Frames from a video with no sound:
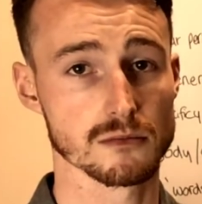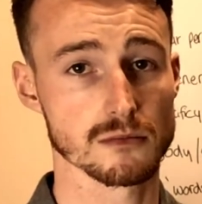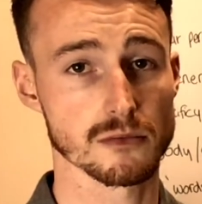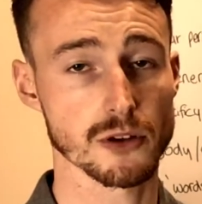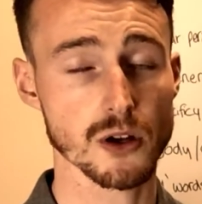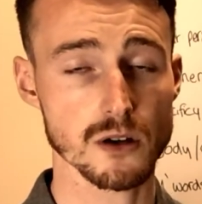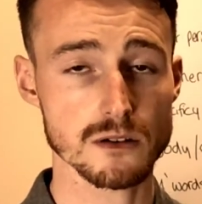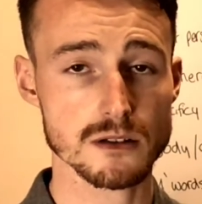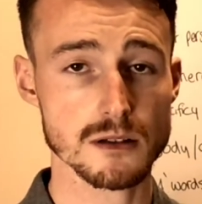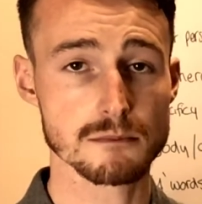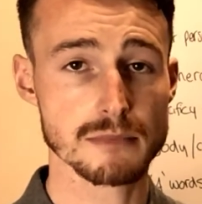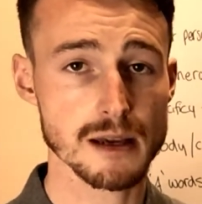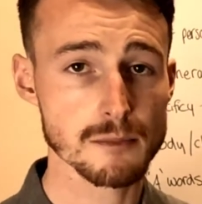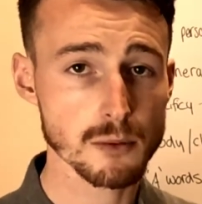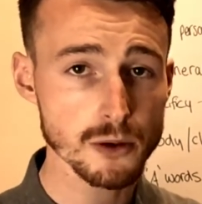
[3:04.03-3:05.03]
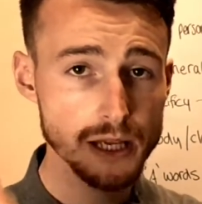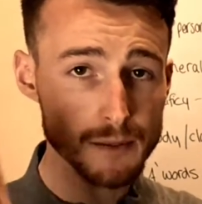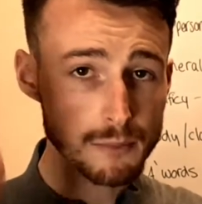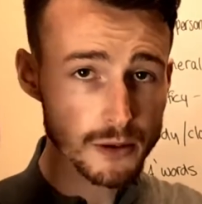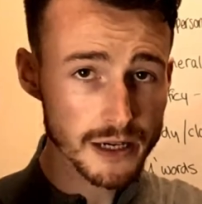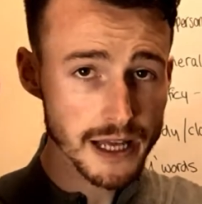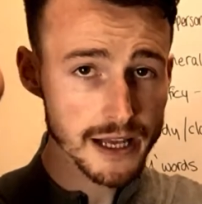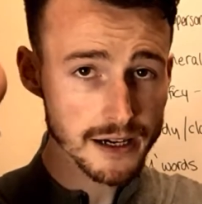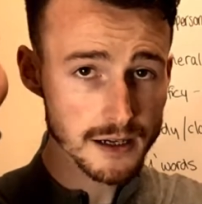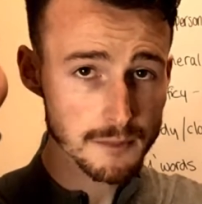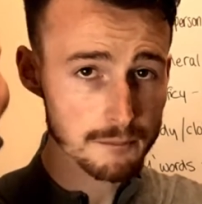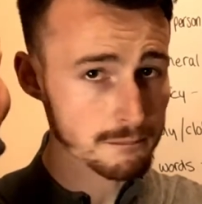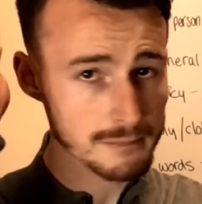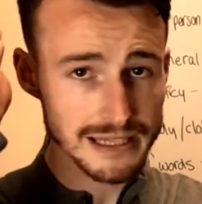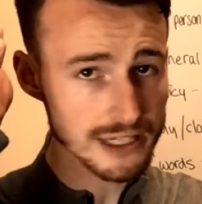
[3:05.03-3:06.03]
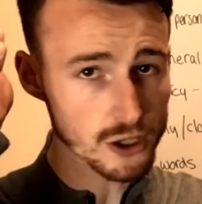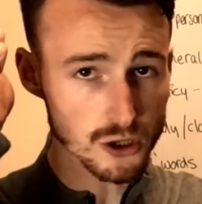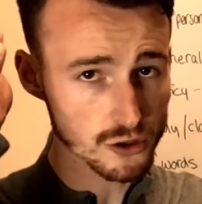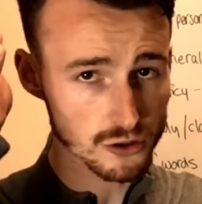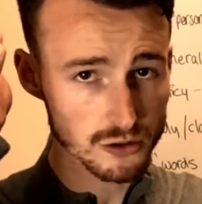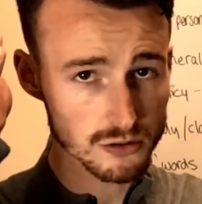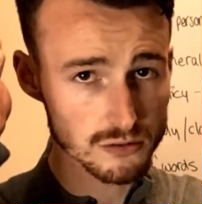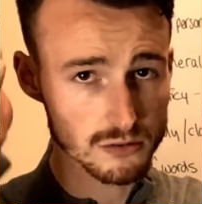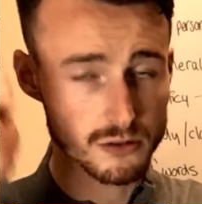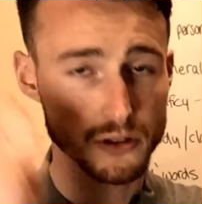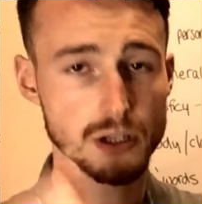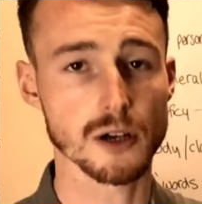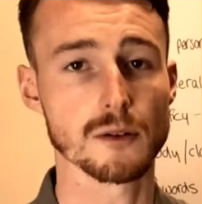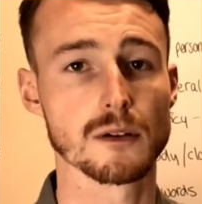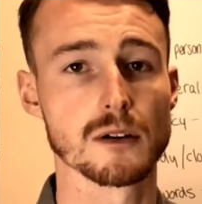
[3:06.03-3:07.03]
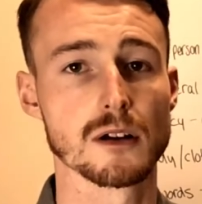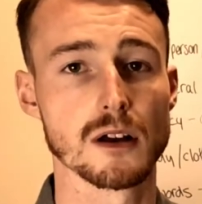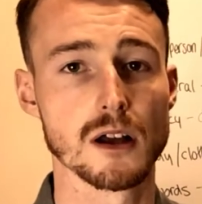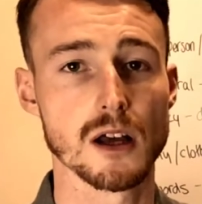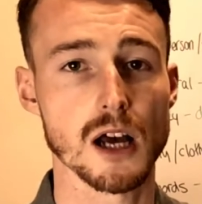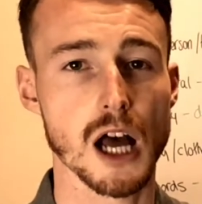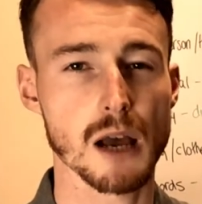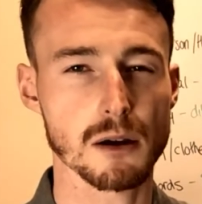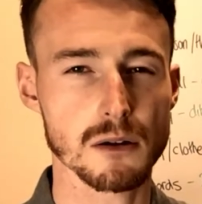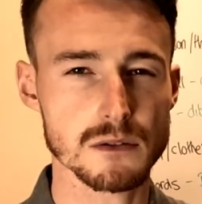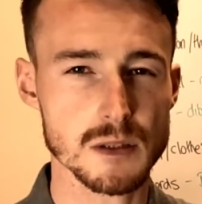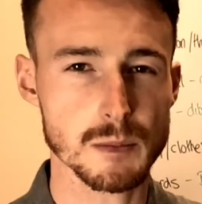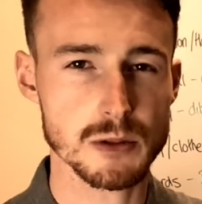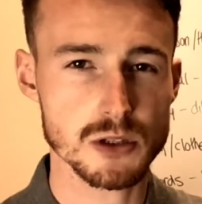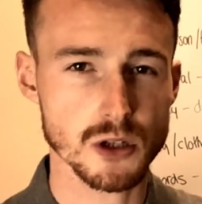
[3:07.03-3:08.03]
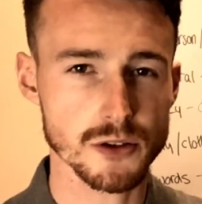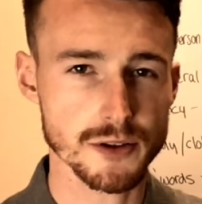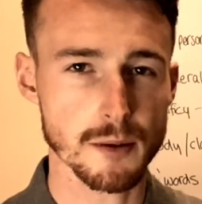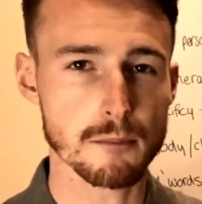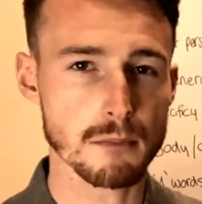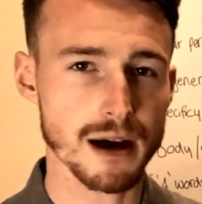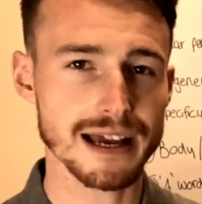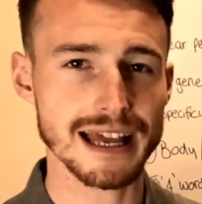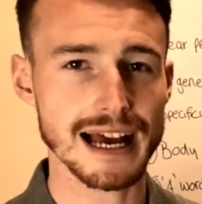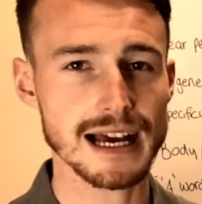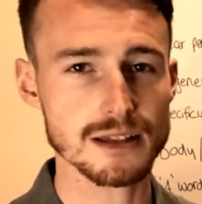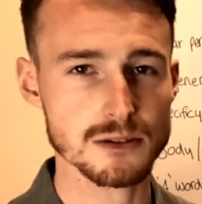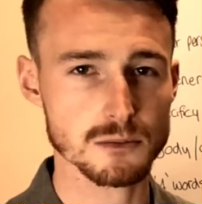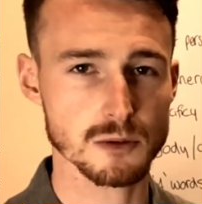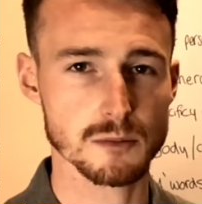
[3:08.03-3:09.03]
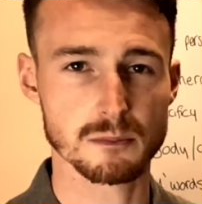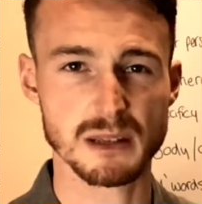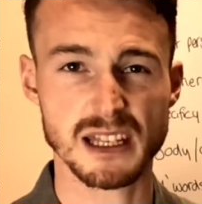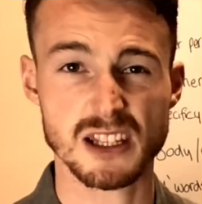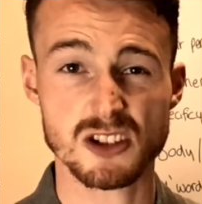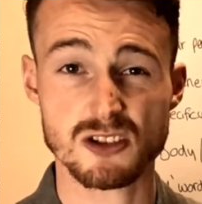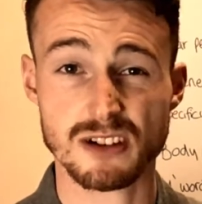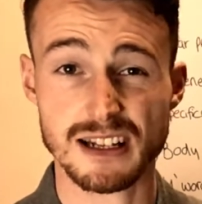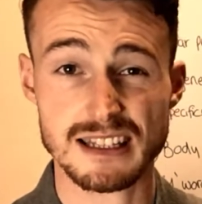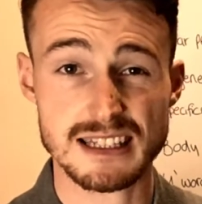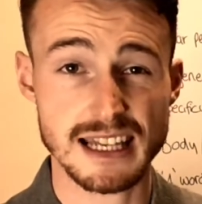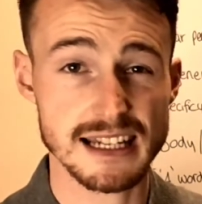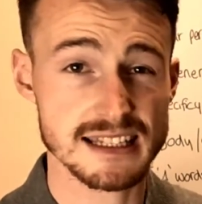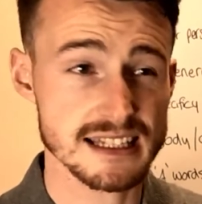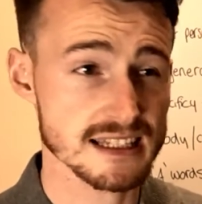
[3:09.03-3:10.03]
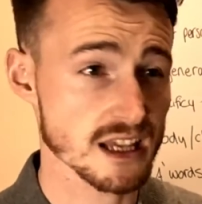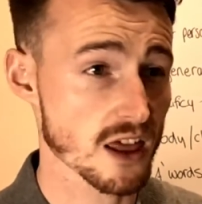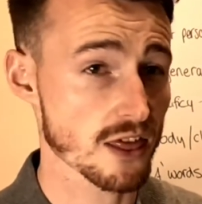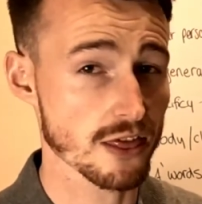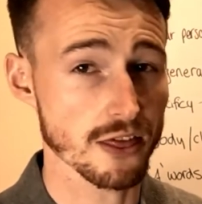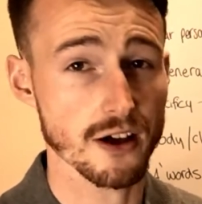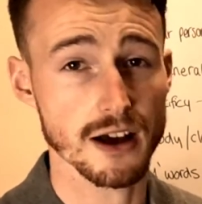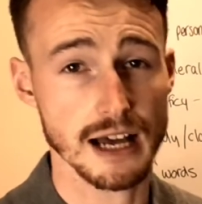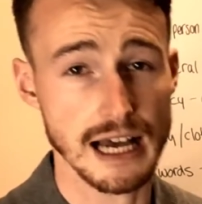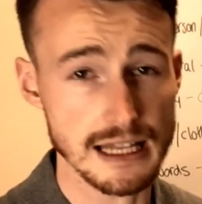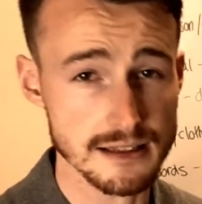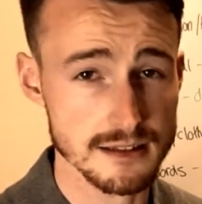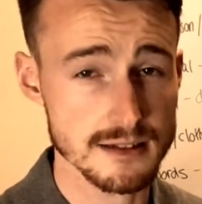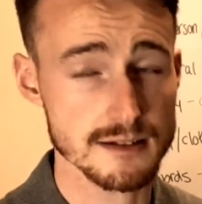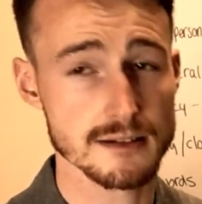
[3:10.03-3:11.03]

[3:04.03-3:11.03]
Not me voy a poner mi gorro. No. I'm going to put on my hat, would be translated the hat.